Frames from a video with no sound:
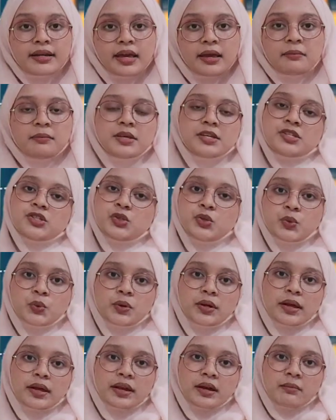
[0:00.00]
name is
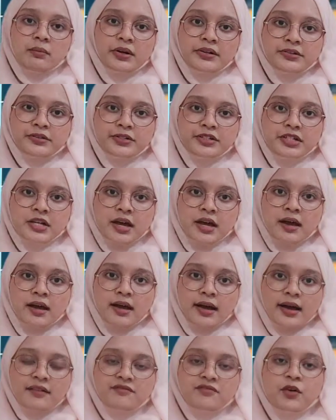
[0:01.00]
Nurliyana Batrisyia.
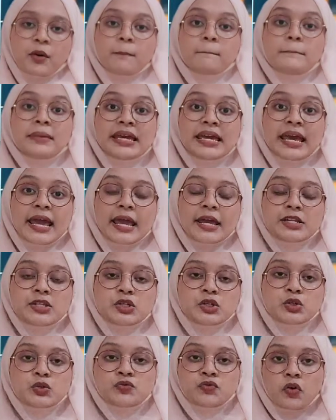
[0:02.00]
I'm from
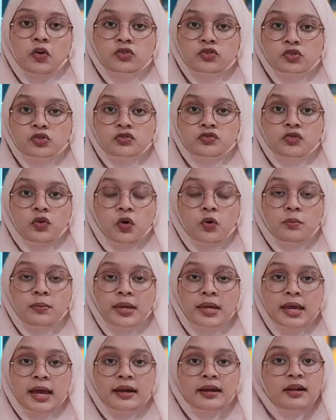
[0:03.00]

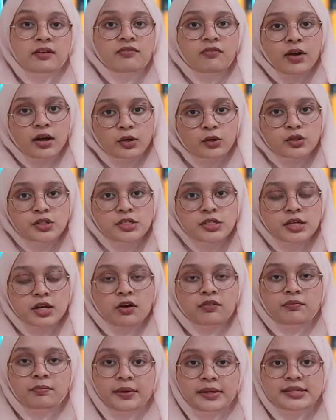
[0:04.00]
BA2424B under the Faculty
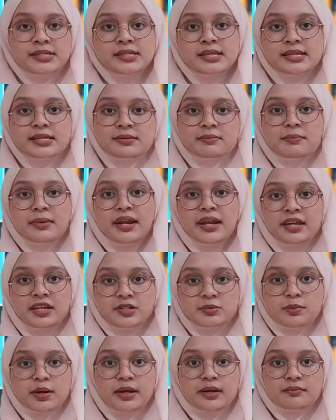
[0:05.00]
of Business
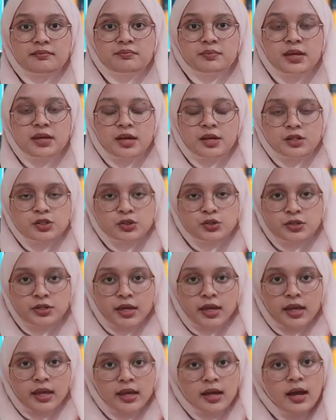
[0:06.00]
Management.
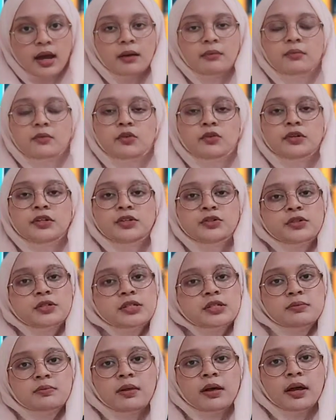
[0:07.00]
Today, I'm going to
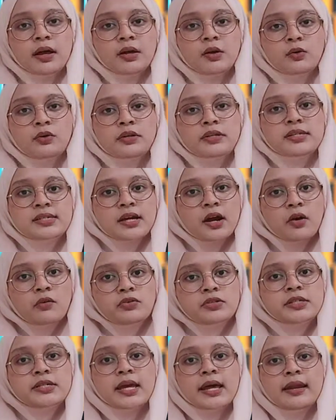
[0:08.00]
explain on this
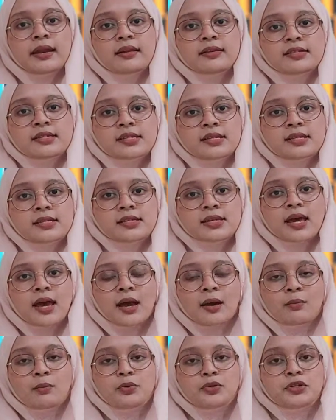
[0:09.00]
currency analysis
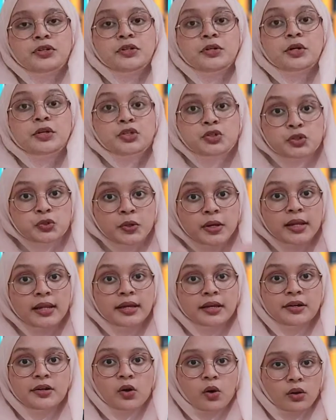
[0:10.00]
between
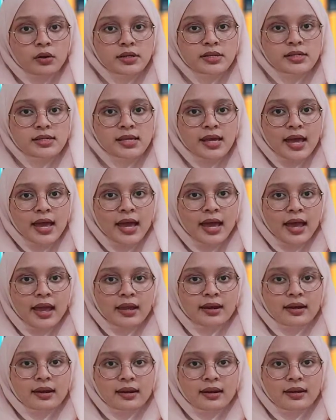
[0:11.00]
Australian dollars
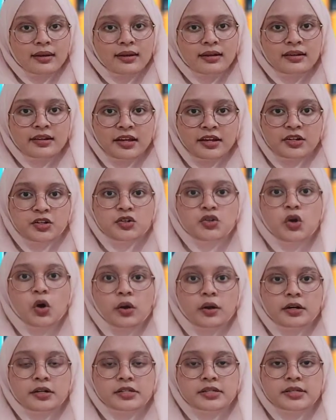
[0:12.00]
and Canadian
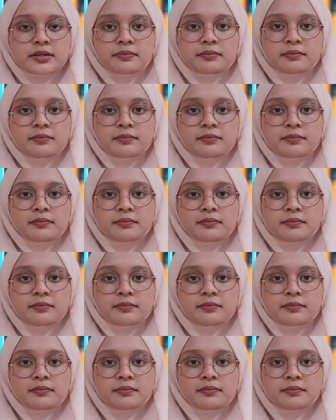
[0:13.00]
dollars.